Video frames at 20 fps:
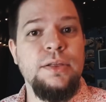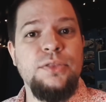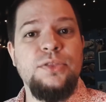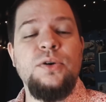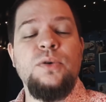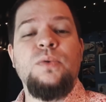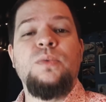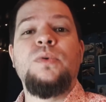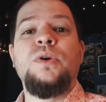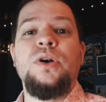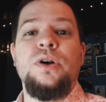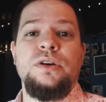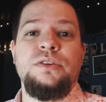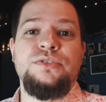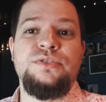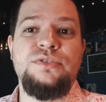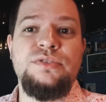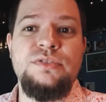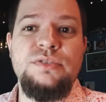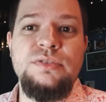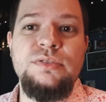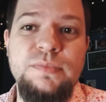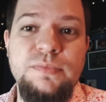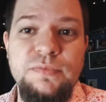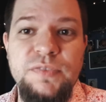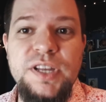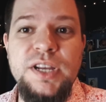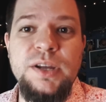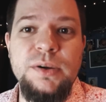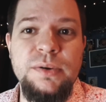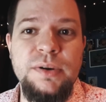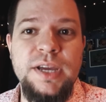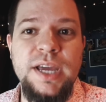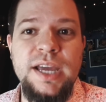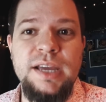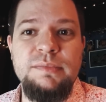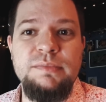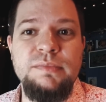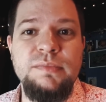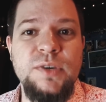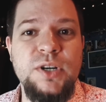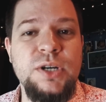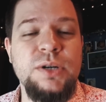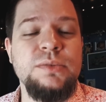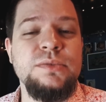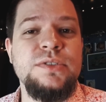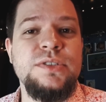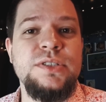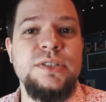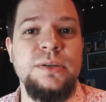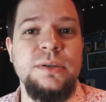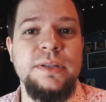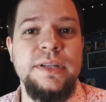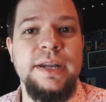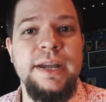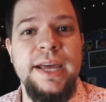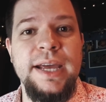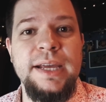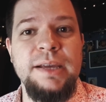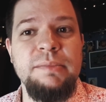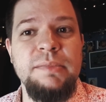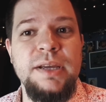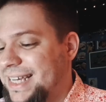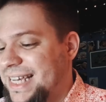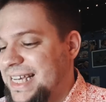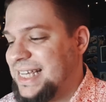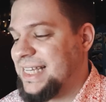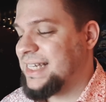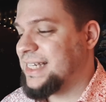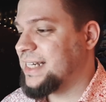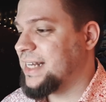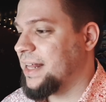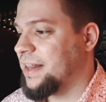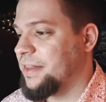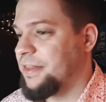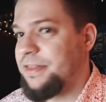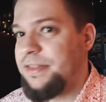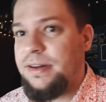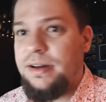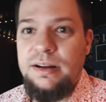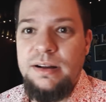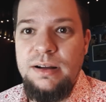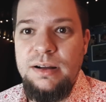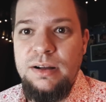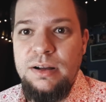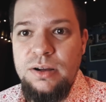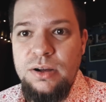The worst video game console name is the